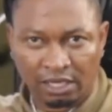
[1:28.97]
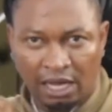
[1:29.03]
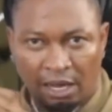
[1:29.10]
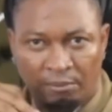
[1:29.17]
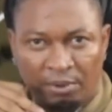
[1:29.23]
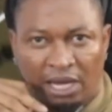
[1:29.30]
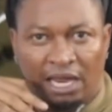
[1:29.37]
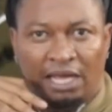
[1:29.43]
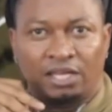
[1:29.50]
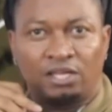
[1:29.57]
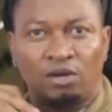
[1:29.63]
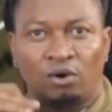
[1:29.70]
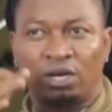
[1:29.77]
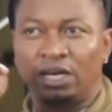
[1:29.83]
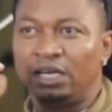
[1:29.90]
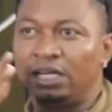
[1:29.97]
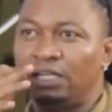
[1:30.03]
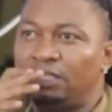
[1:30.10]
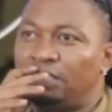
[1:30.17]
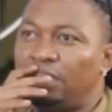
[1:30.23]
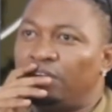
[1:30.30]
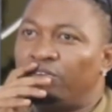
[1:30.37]
and be like, yo, the
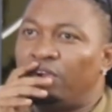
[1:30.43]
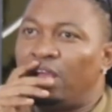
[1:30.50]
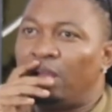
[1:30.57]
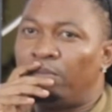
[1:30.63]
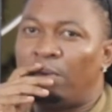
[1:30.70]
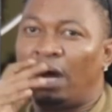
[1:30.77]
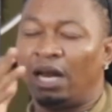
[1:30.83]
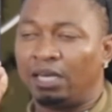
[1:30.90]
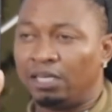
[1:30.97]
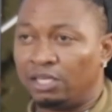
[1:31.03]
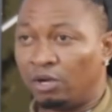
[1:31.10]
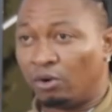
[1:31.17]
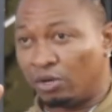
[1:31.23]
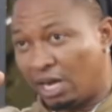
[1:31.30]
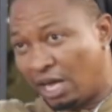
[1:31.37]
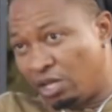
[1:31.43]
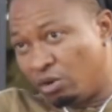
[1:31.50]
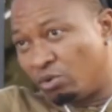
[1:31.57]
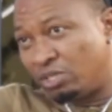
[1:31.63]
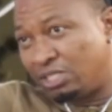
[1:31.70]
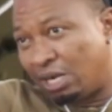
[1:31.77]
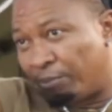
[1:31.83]
DJ real bad. Yo, that
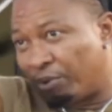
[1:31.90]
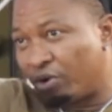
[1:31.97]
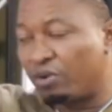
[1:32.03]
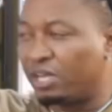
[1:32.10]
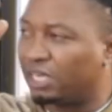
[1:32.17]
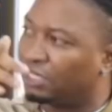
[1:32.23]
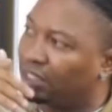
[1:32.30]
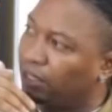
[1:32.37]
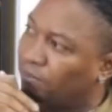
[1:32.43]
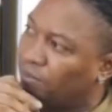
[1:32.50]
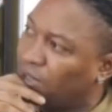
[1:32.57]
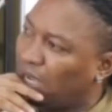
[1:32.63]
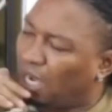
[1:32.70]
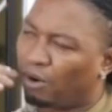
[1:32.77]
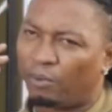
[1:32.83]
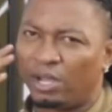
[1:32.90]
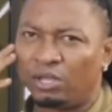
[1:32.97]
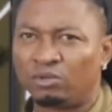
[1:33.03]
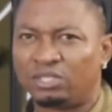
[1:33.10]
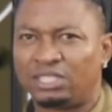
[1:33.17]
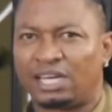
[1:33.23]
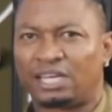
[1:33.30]
you chamerating. And when
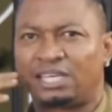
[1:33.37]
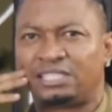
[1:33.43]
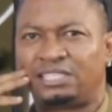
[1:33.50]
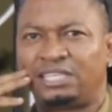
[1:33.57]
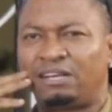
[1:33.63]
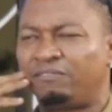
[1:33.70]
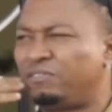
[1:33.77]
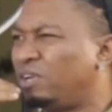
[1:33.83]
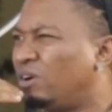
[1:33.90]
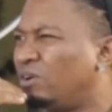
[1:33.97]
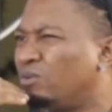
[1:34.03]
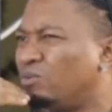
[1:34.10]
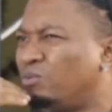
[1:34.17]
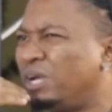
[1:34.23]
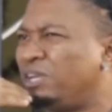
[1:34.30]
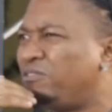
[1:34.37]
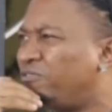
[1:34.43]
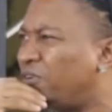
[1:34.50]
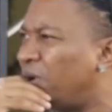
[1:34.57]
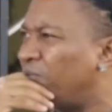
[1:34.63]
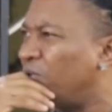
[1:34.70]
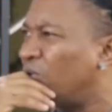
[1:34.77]
you check yourself, yo, where you
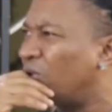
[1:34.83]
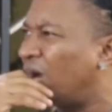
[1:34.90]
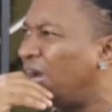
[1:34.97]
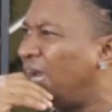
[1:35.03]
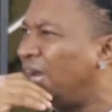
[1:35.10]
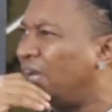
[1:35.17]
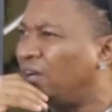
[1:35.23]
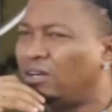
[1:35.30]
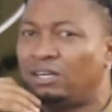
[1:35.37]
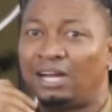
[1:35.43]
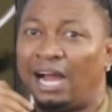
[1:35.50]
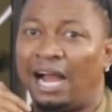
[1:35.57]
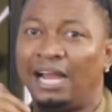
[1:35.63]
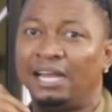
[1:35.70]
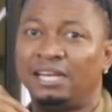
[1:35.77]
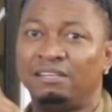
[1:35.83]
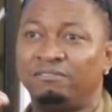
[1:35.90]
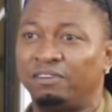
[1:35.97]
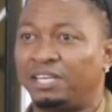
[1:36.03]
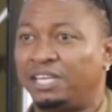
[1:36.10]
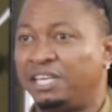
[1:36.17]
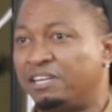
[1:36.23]
from though? Guyana? I ain't
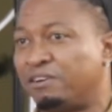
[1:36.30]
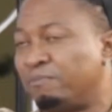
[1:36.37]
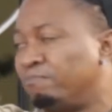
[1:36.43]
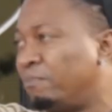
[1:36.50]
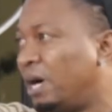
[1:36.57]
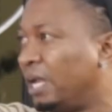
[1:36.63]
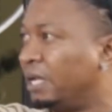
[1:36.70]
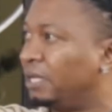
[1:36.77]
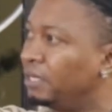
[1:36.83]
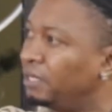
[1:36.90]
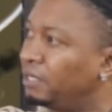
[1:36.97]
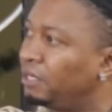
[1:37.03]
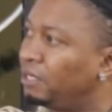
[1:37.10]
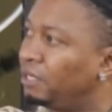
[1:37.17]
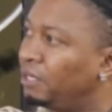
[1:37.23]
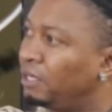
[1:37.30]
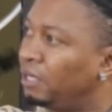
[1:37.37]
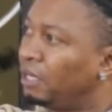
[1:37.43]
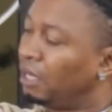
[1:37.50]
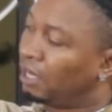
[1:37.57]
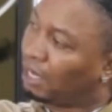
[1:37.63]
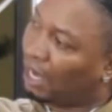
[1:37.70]
even care, but Bad,
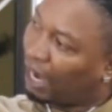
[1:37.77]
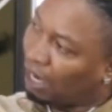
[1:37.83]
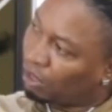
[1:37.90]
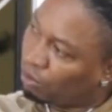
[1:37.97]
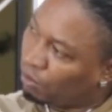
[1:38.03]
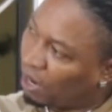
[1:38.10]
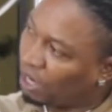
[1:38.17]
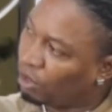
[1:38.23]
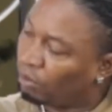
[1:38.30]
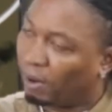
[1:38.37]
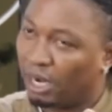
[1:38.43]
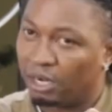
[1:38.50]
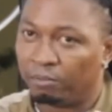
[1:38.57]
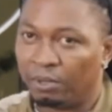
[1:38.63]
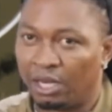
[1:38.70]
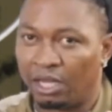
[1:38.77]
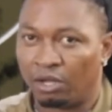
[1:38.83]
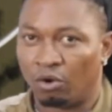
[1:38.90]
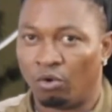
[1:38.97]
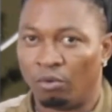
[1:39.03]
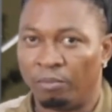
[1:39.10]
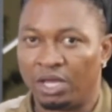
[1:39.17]
yeah, I don't want nobody be like,
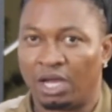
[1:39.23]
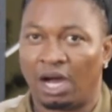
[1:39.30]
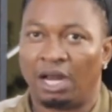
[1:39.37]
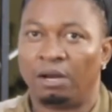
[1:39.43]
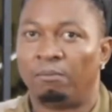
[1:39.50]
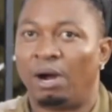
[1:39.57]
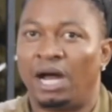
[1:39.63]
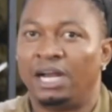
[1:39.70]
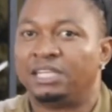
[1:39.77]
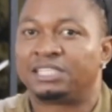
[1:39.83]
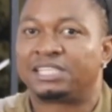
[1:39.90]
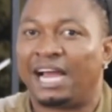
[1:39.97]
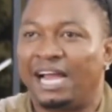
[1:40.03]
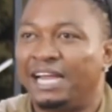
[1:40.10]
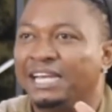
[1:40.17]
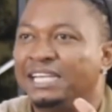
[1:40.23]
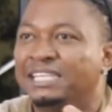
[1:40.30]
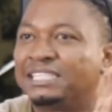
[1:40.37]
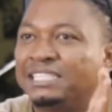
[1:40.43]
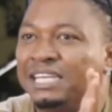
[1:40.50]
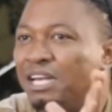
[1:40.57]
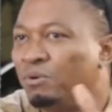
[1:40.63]
oh, because the man is
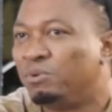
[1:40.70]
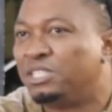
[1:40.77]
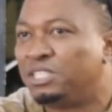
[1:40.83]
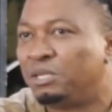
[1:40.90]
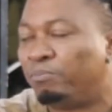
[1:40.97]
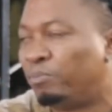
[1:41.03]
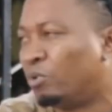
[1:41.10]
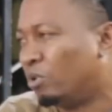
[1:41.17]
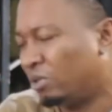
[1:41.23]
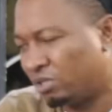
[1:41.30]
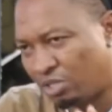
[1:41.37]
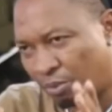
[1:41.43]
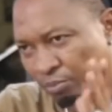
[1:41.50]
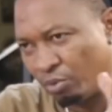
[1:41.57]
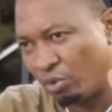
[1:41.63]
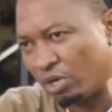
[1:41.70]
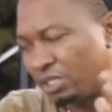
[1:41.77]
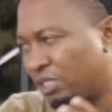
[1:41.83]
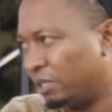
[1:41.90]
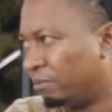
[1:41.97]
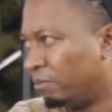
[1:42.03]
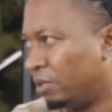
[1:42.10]
Guyanese, let me support support
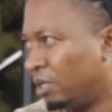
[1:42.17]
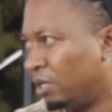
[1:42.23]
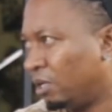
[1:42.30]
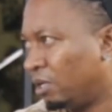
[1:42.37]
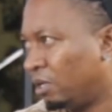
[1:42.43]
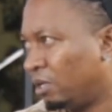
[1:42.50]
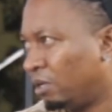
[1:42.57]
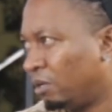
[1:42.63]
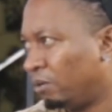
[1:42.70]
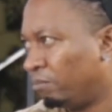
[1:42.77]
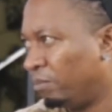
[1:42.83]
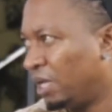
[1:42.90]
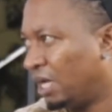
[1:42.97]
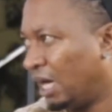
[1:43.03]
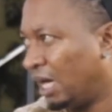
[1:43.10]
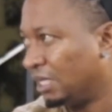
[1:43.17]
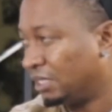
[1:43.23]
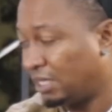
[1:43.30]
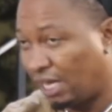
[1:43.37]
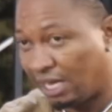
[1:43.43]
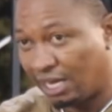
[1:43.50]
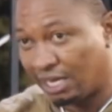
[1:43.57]
him. Okay. Because
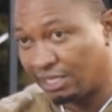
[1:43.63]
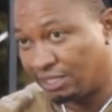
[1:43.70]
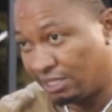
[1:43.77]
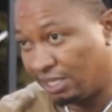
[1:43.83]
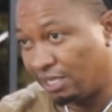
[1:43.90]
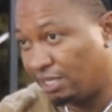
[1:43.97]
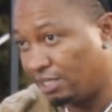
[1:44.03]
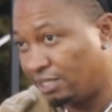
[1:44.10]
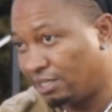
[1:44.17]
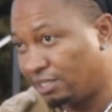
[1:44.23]
like I say,